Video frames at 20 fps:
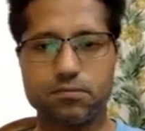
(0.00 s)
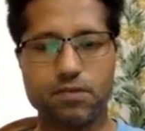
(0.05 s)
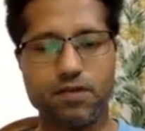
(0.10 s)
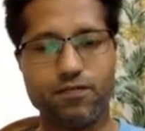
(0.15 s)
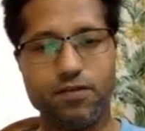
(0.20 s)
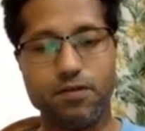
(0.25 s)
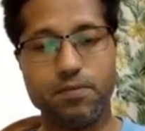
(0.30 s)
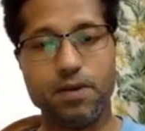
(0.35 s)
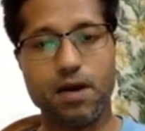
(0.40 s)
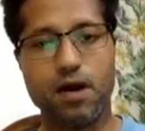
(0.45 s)

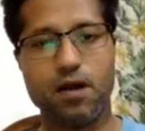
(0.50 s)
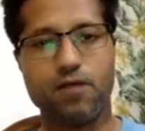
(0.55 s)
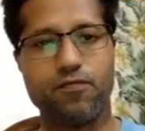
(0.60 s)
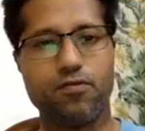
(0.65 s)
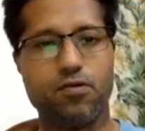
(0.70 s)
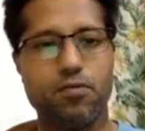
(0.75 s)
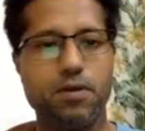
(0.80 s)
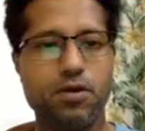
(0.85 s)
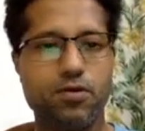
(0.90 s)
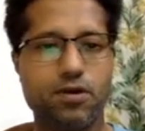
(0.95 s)
It will be hard
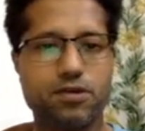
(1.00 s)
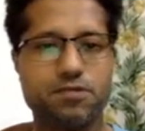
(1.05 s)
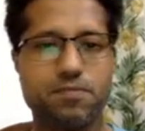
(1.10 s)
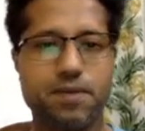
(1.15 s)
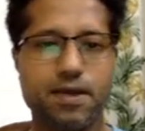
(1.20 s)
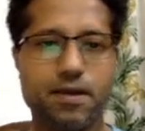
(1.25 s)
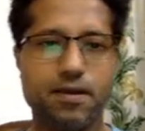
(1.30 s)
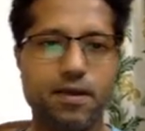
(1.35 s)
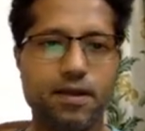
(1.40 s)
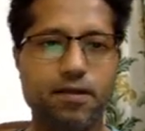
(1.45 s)
for me to
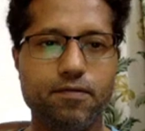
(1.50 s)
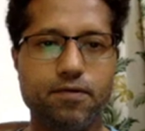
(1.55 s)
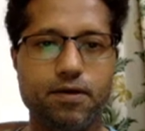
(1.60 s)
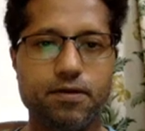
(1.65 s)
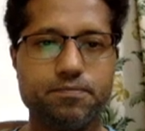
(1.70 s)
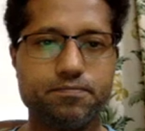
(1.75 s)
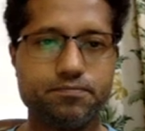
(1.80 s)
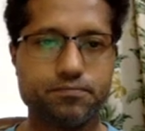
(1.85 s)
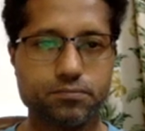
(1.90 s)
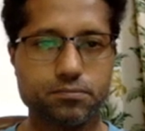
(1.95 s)
explain.
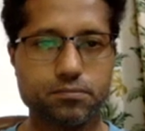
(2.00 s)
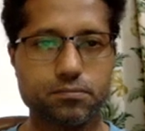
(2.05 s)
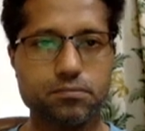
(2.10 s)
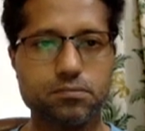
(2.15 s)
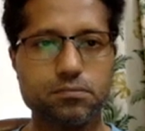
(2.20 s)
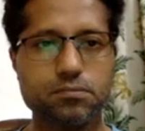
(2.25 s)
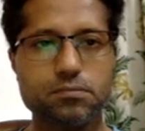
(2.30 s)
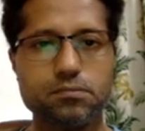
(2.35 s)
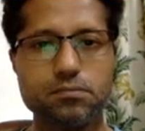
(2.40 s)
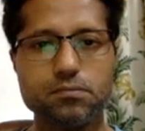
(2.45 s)
Anyway,
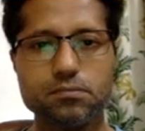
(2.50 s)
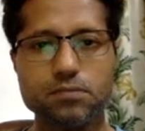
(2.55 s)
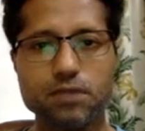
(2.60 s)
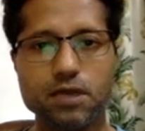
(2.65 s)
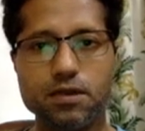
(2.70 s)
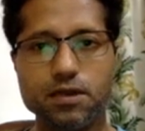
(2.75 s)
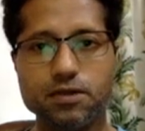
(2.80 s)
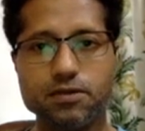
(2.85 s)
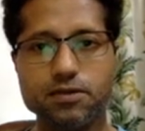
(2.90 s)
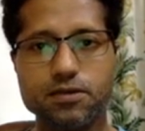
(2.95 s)

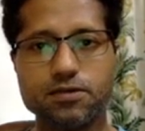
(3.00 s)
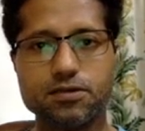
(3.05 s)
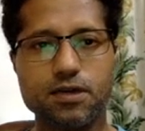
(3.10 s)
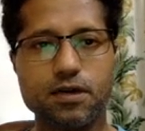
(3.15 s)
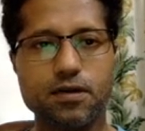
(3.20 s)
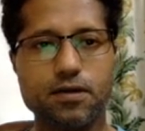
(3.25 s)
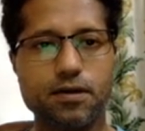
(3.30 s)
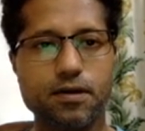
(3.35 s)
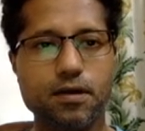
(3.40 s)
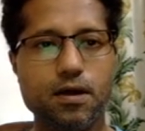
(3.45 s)
let's get
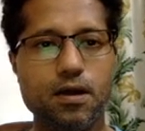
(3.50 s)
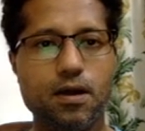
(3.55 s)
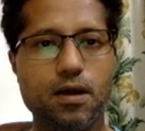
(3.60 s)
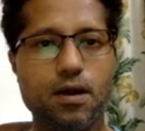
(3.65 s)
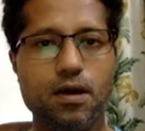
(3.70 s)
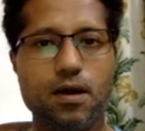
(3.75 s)
started.